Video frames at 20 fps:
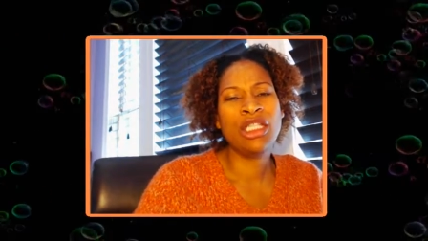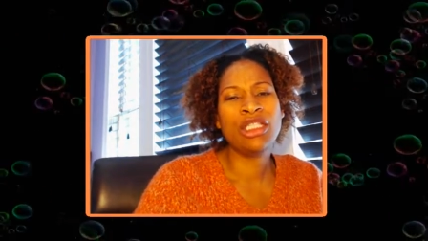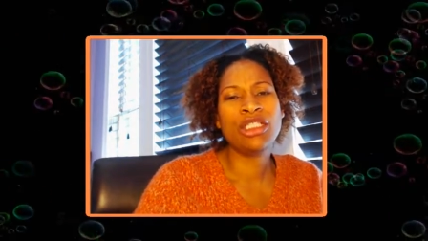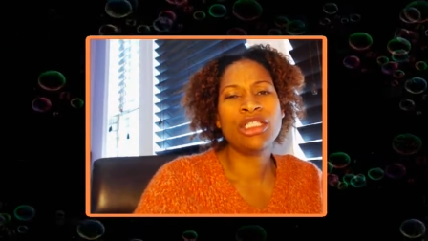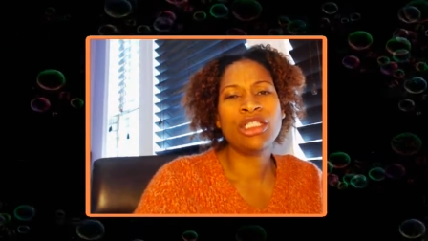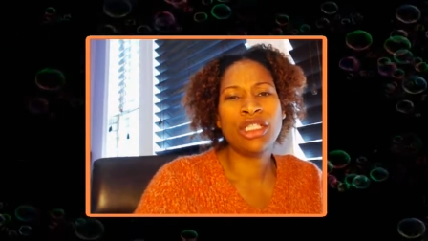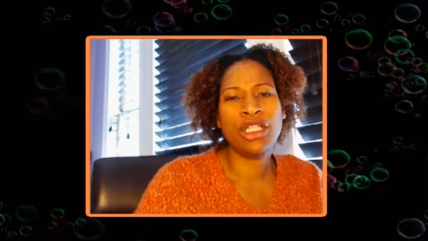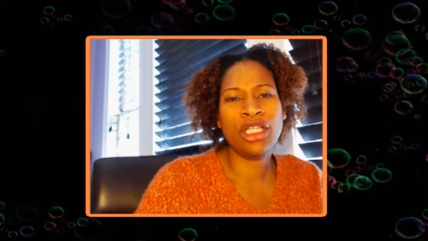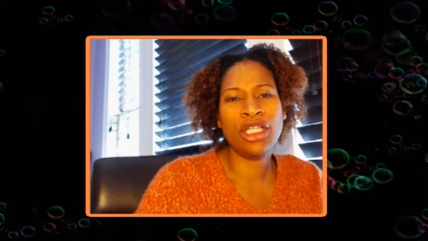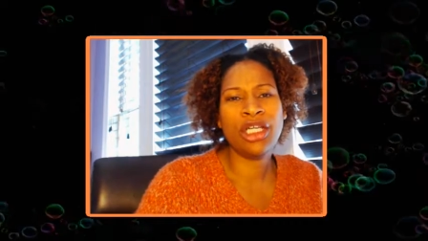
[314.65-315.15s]

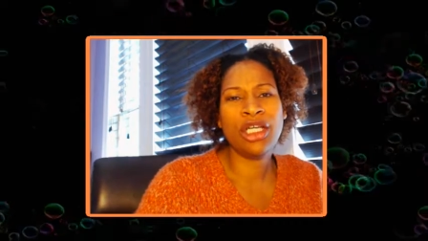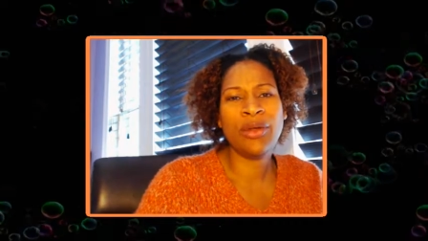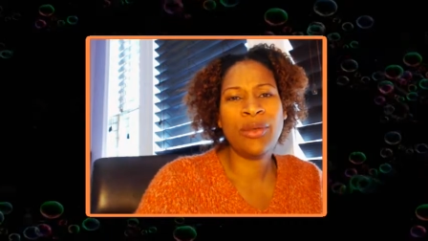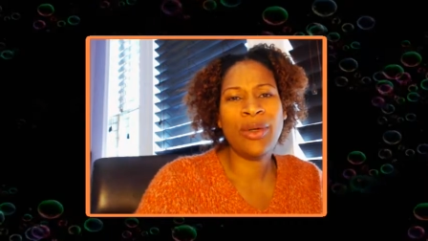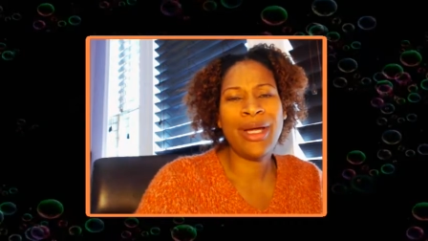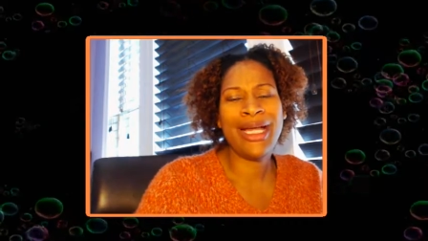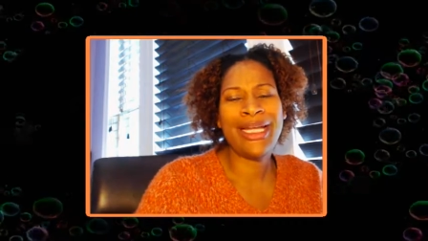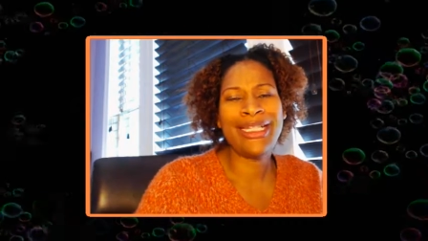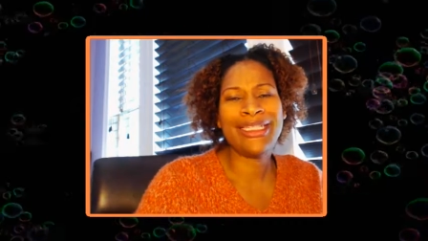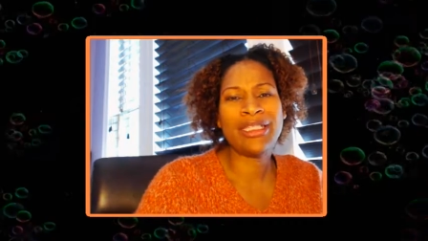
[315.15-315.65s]
So you know
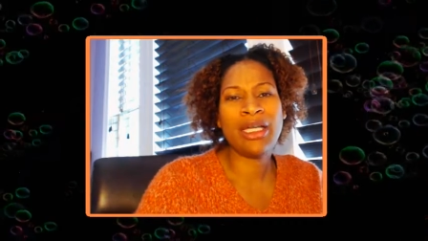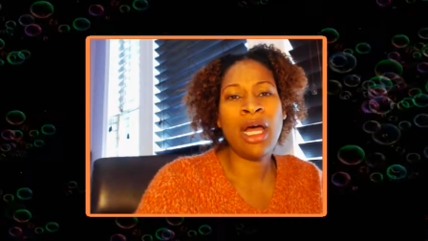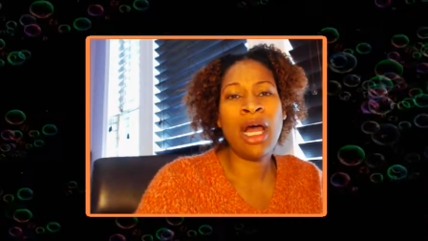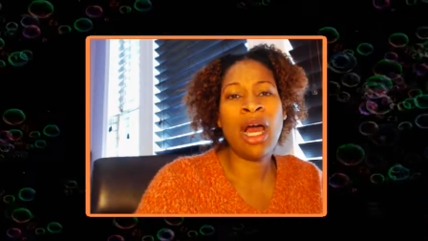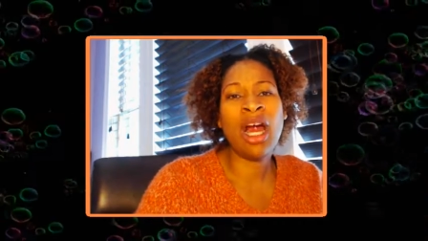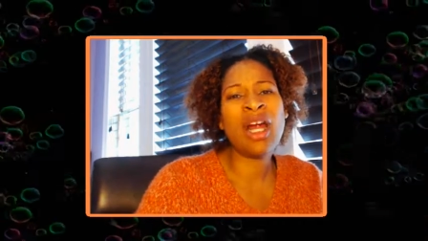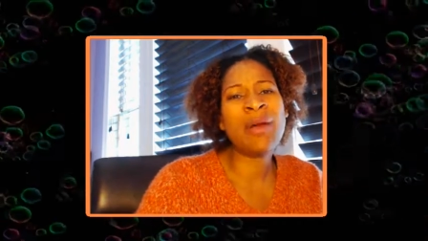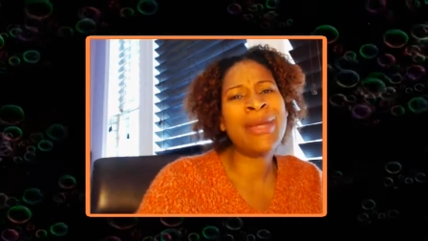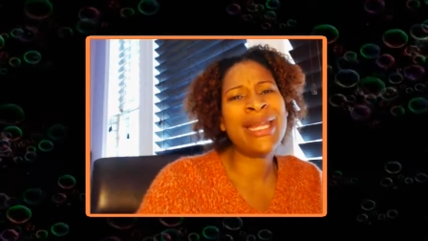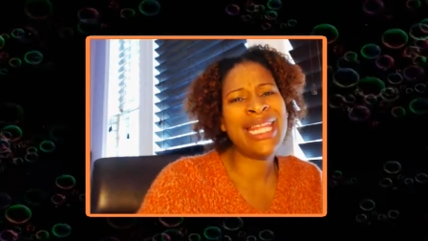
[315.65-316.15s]
what?
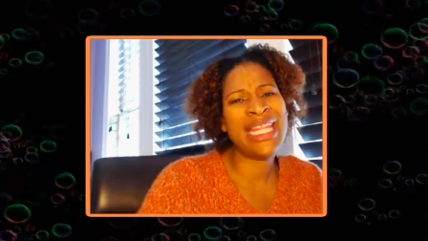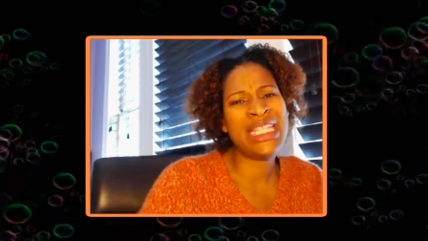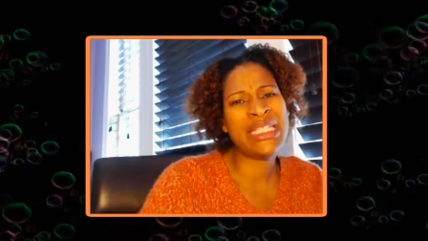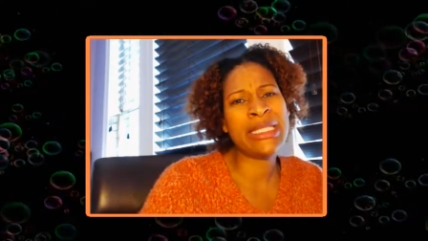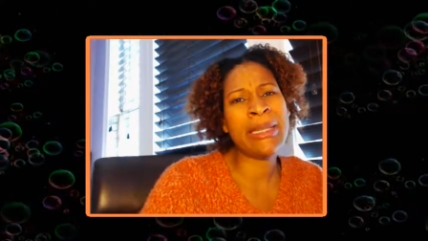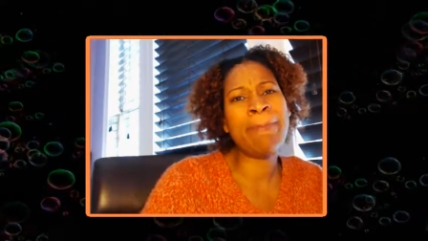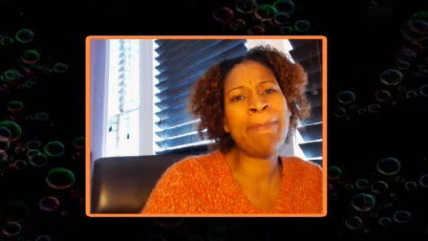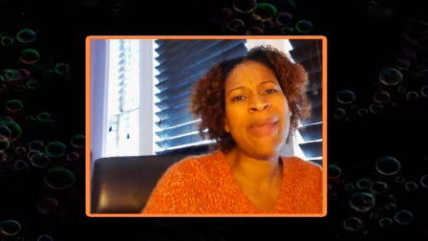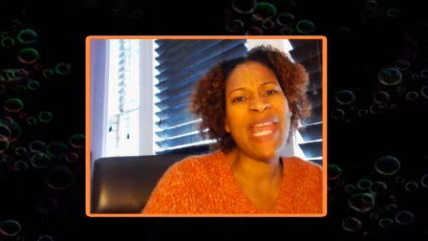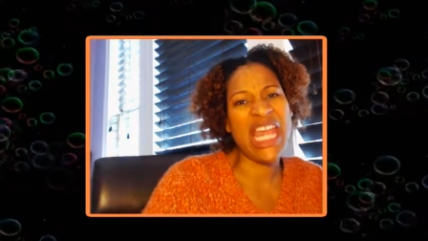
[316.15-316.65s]
Karma
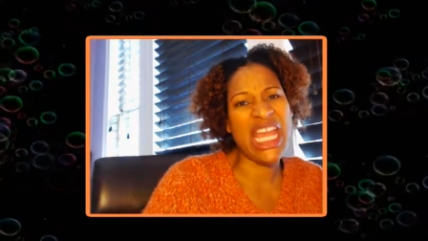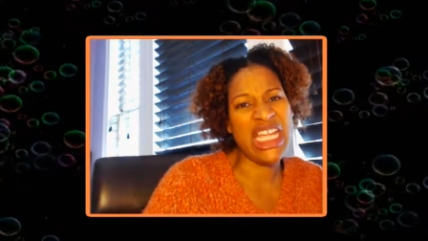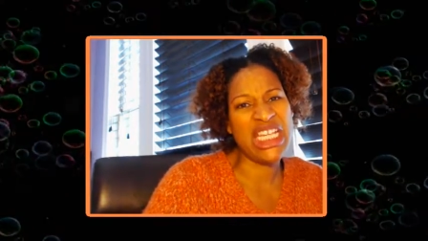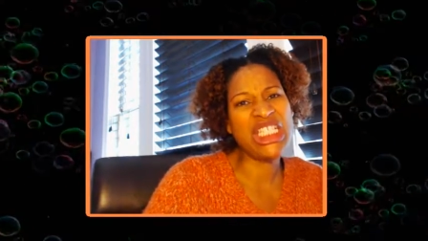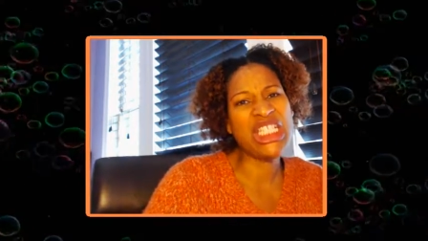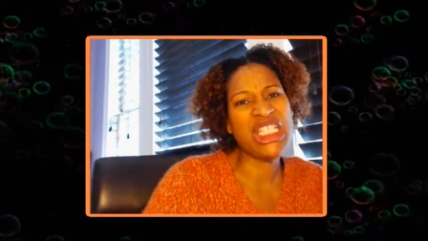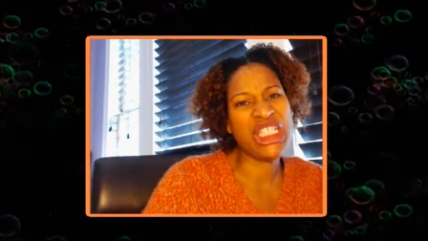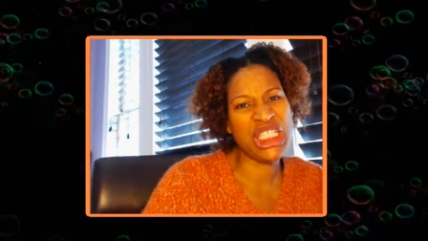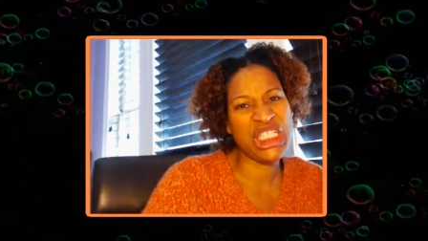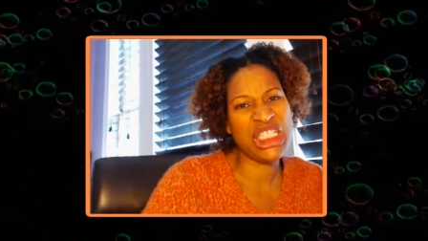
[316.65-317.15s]
is a
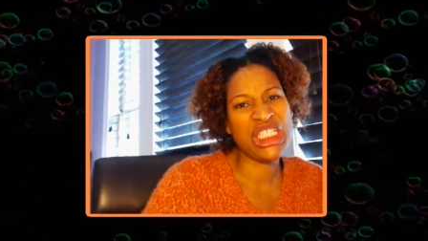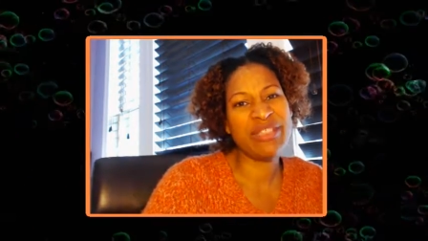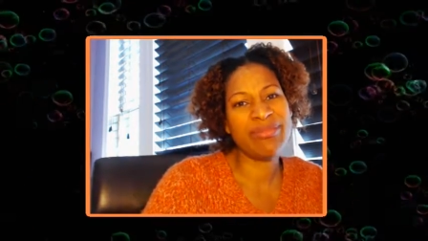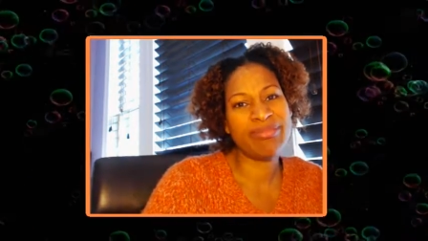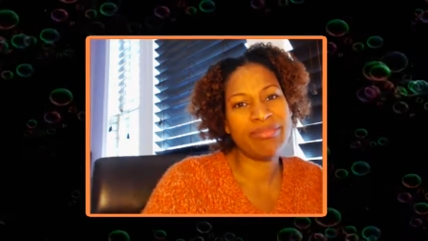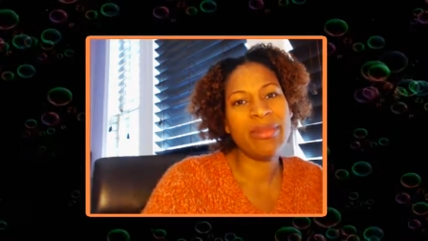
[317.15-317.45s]
bitch.